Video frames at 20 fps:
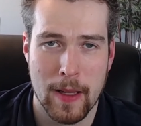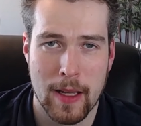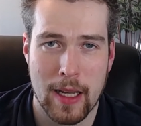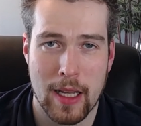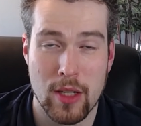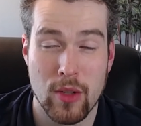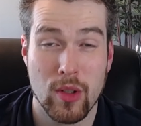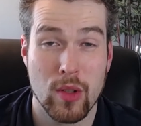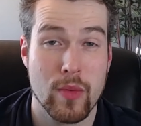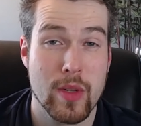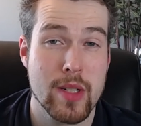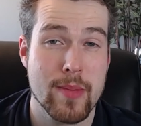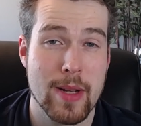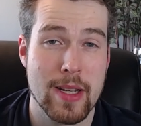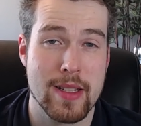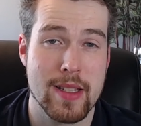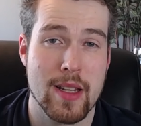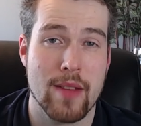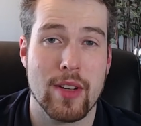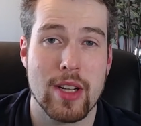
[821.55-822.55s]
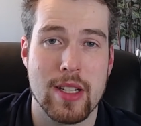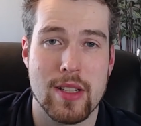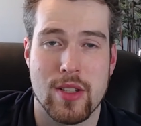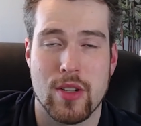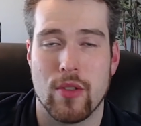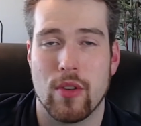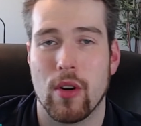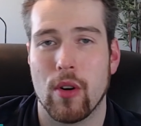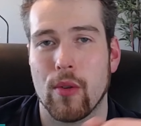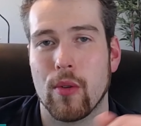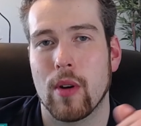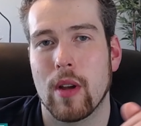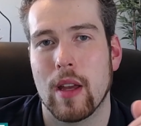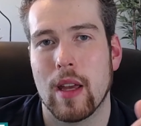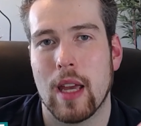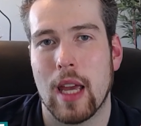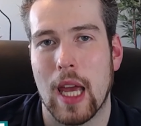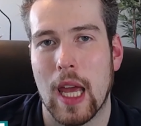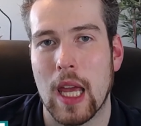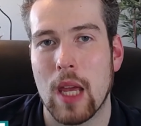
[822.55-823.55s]
And you can reach me at
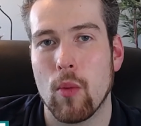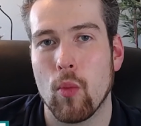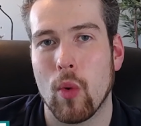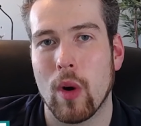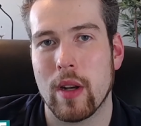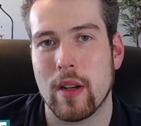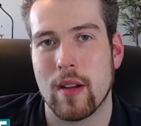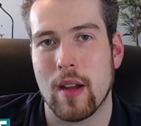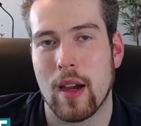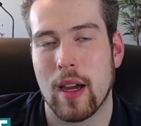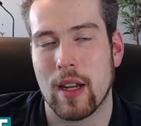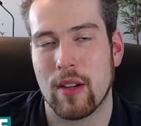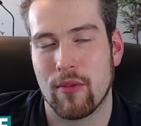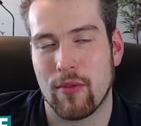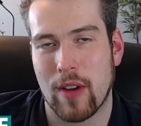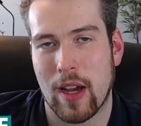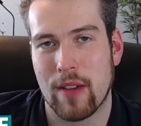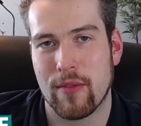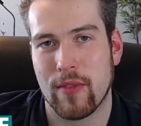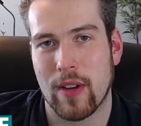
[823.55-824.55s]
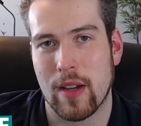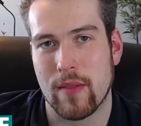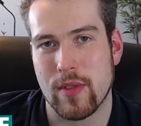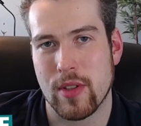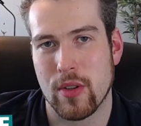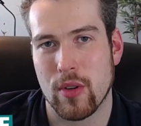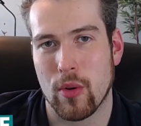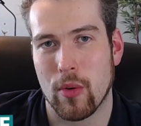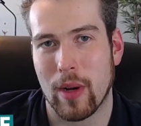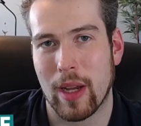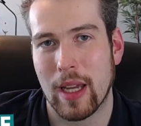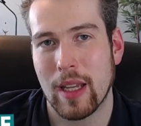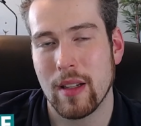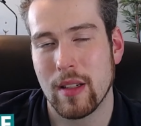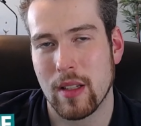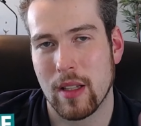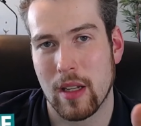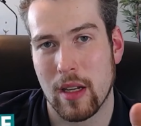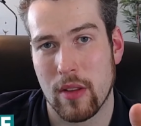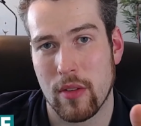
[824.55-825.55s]
780-819-5508.
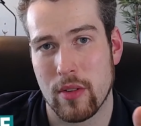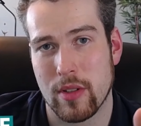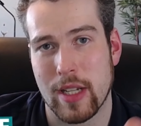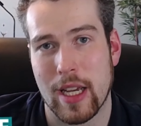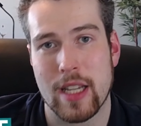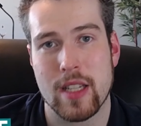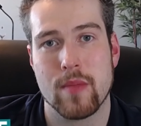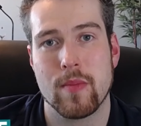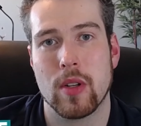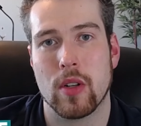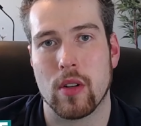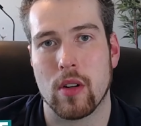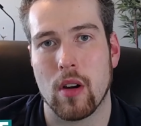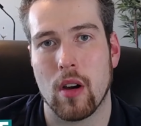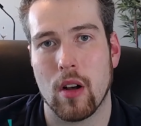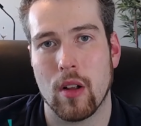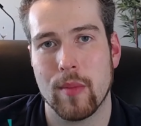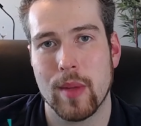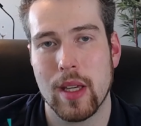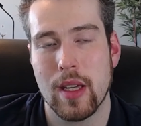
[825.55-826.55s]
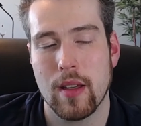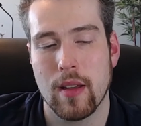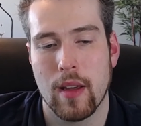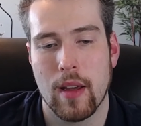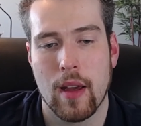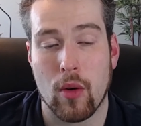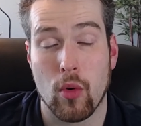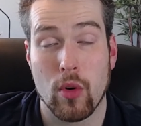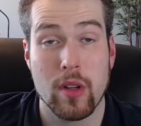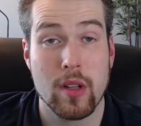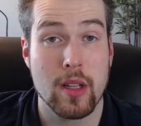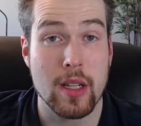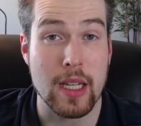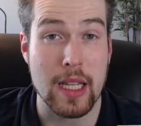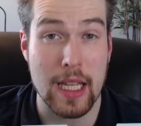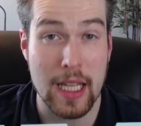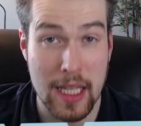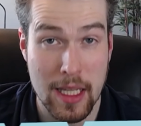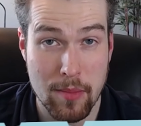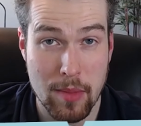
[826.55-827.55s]
You can either text me or call me, or you can
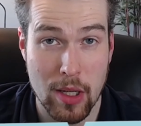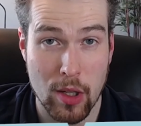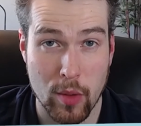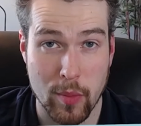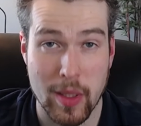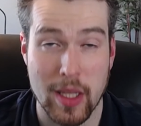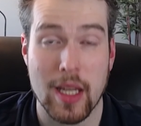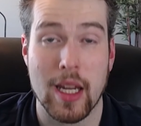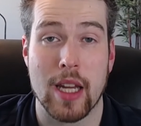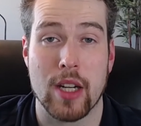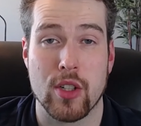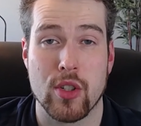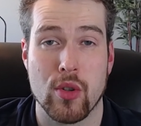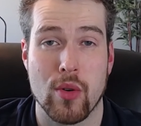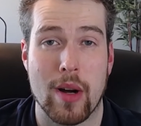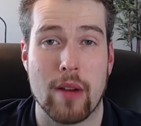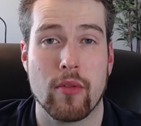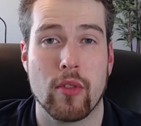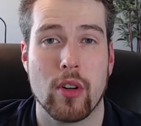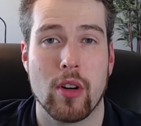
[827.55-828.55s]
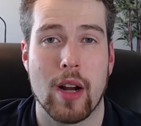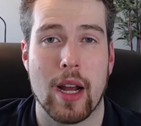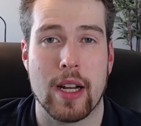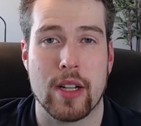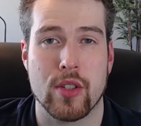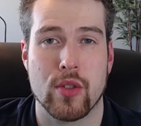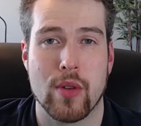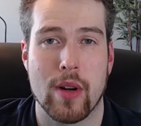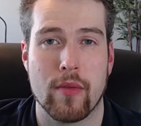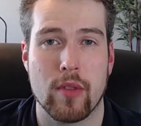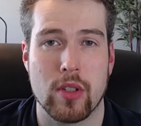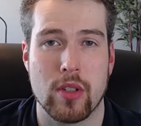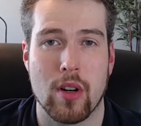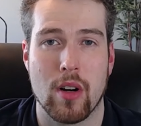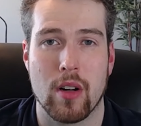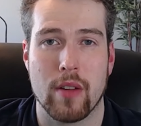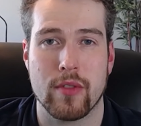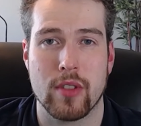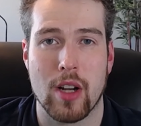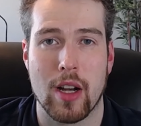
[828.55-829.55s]
email me at
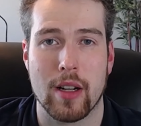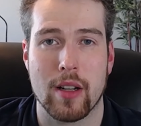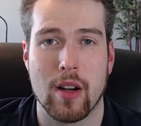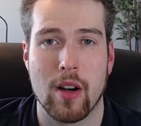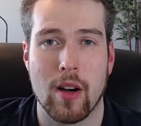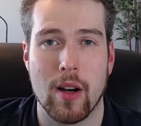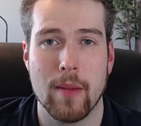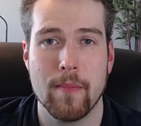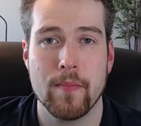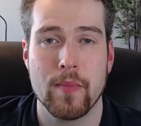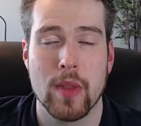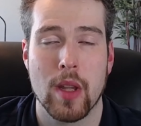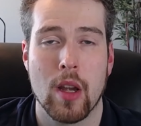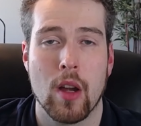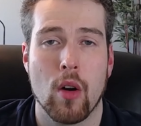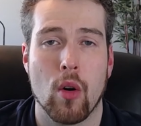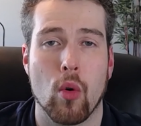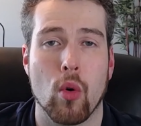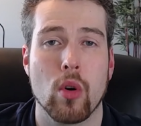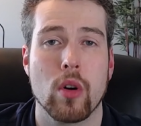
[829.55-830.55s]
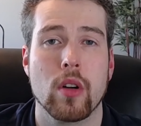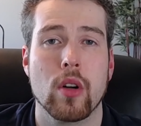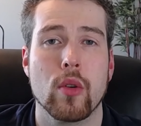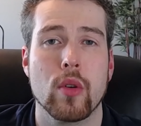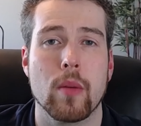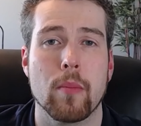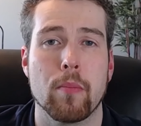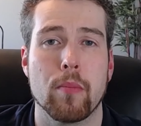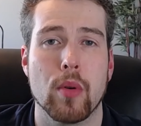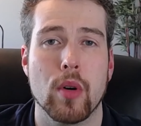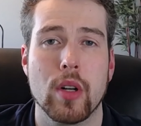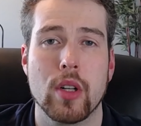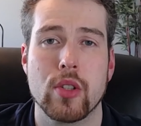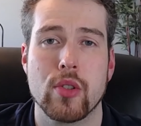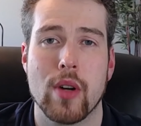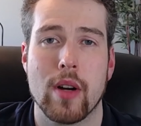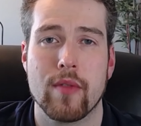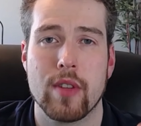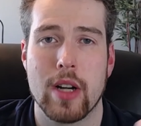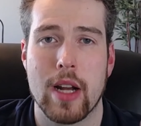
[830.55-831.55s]
trevor@trevortardif.com, or go to
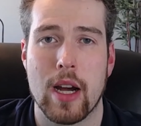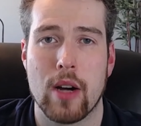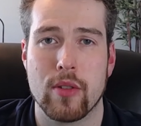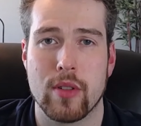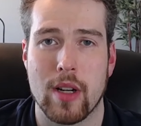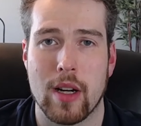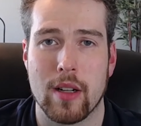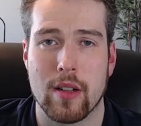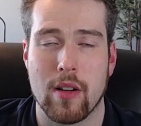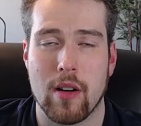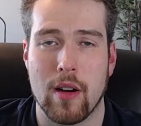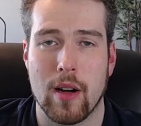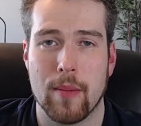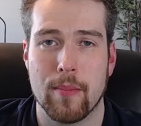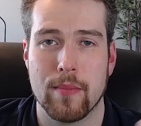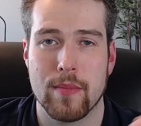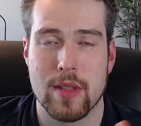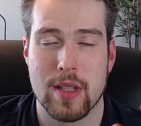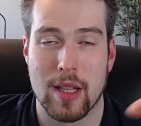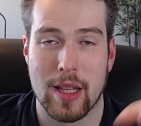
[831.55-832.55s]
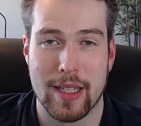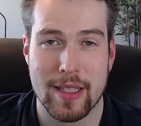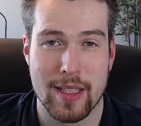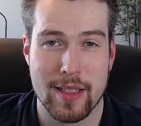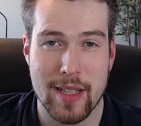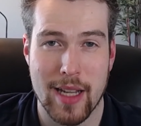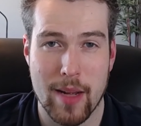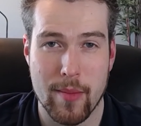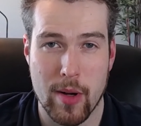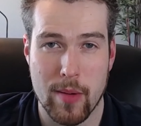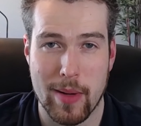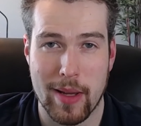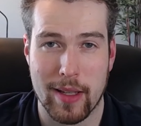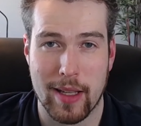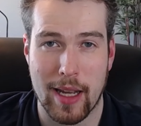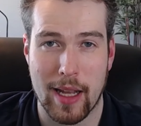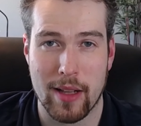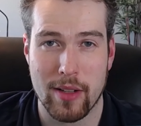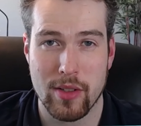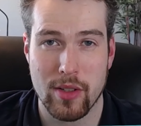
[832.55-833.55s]
booktrevornow.com, select a time on my
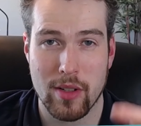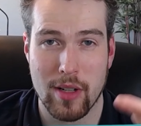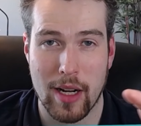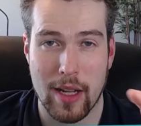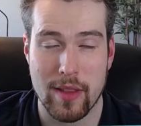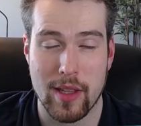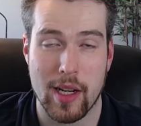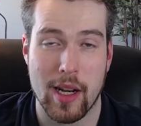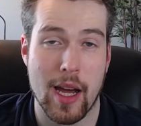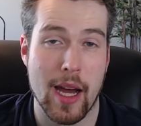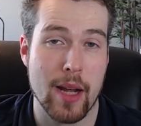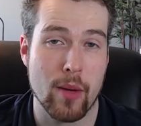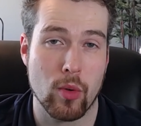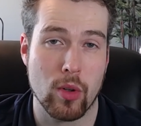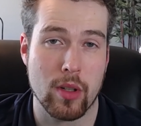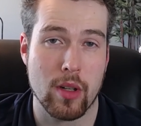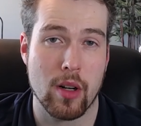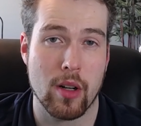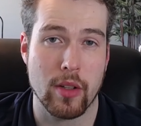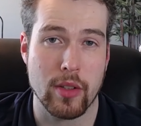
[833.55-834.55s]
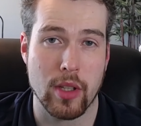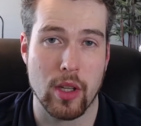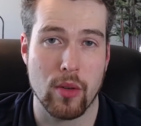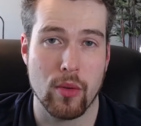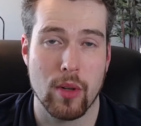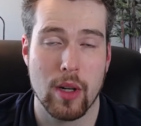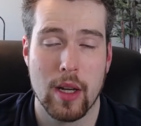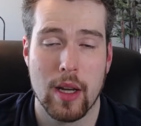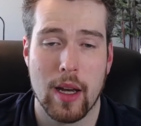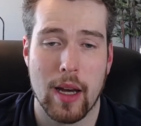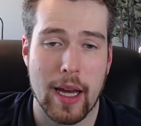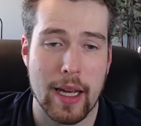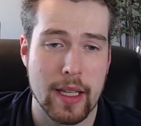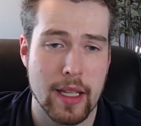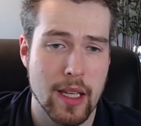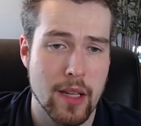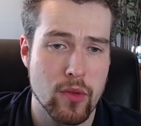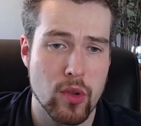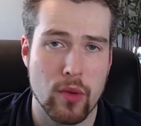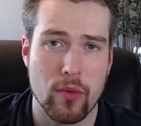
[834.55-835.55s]
calendar, and then I will call you. I can
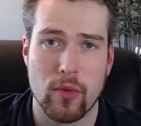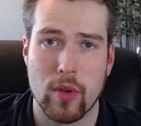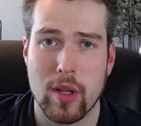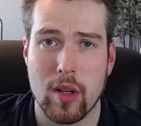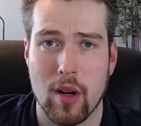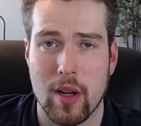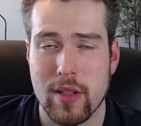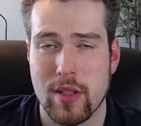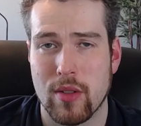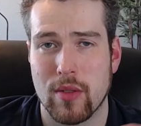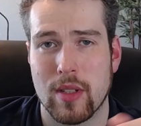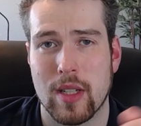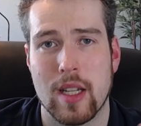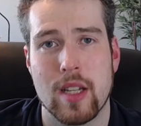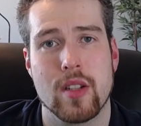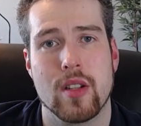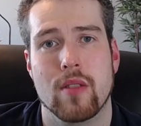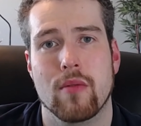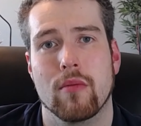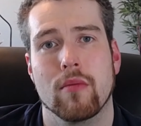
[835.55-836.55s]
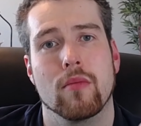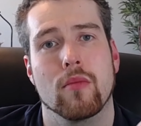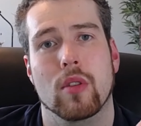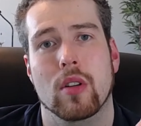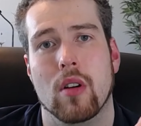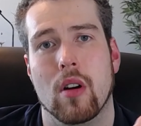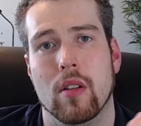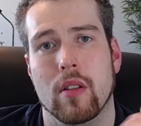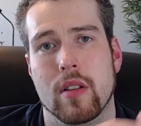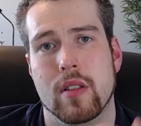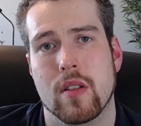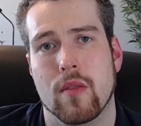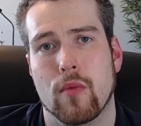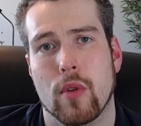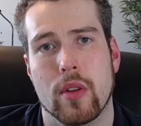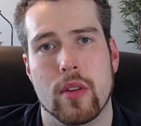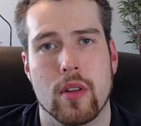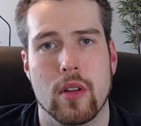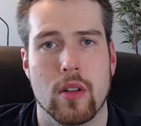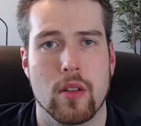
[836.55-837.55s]
give you a free consultation regardless of
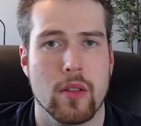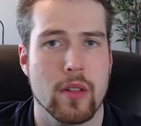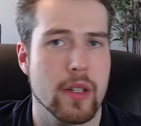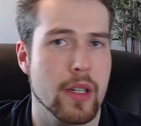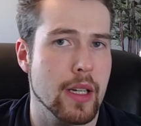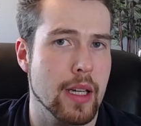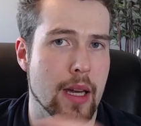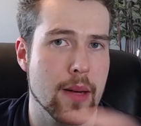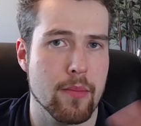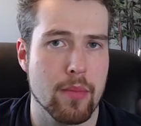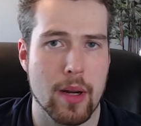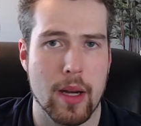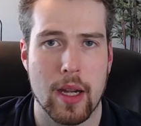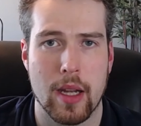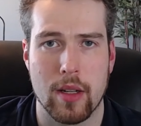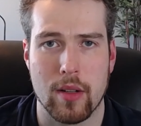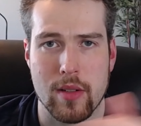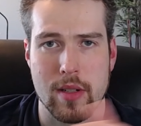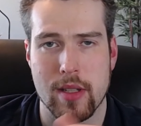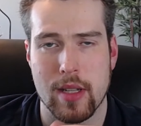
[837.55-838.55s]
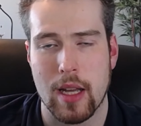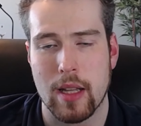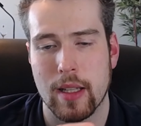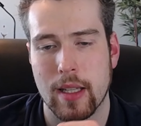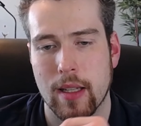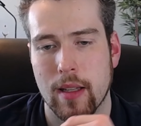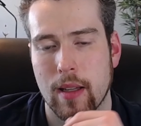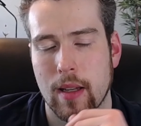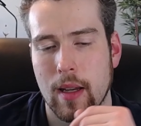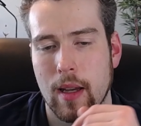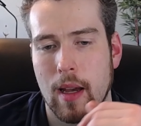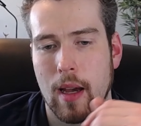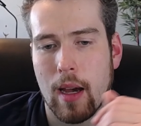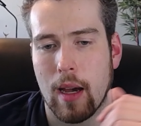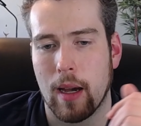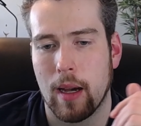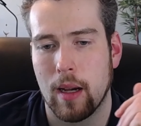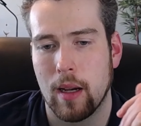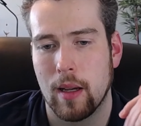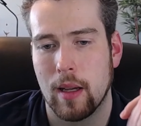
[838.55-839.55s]
whether you're looking at buying or selling,
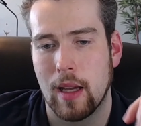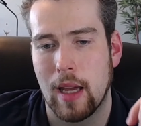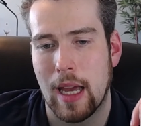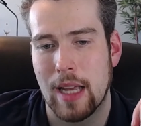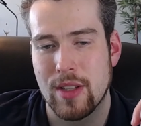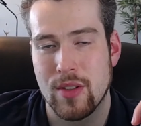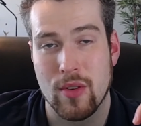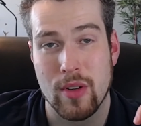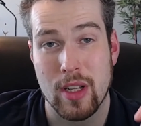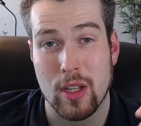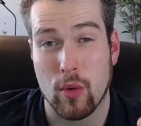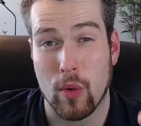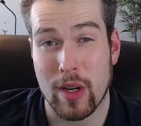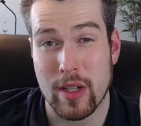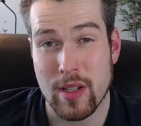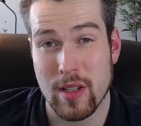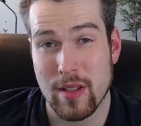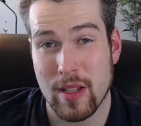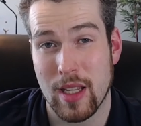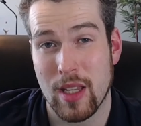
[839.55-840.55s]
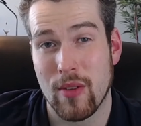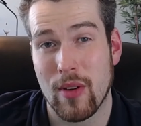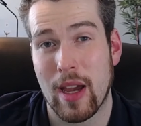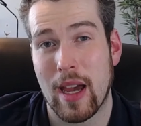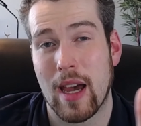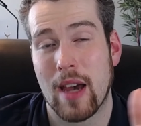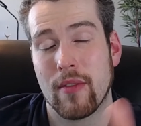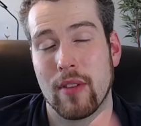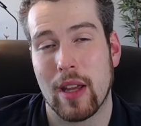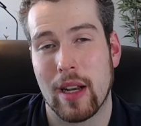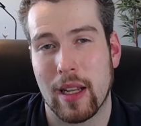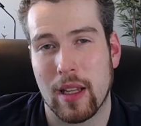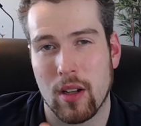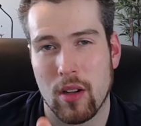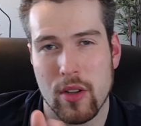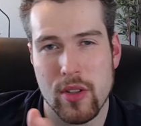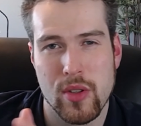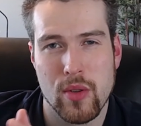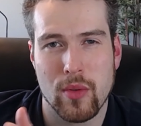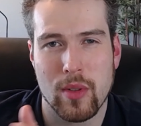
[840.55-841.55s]
answer any questions that you have, and I can
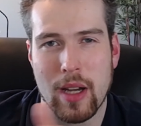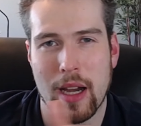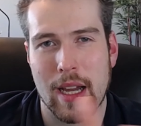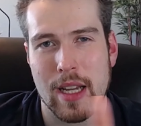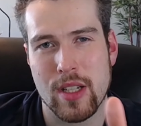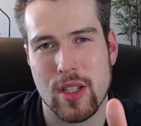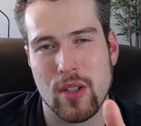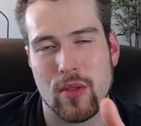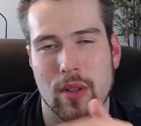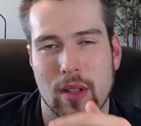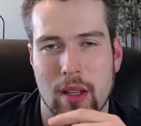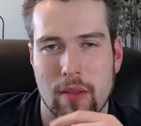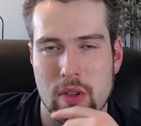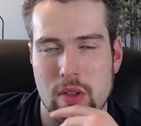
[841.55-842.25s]
also guide you and give you